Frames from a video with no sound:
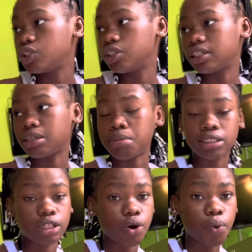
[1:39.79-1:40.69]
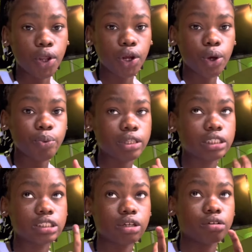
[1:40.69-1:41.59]
Get a bottle of water with
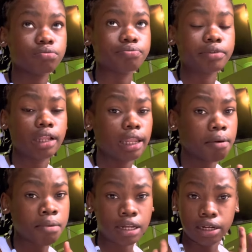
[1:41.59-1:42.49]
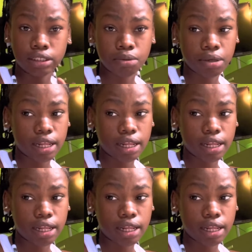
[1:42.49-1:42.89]
some lemon or something.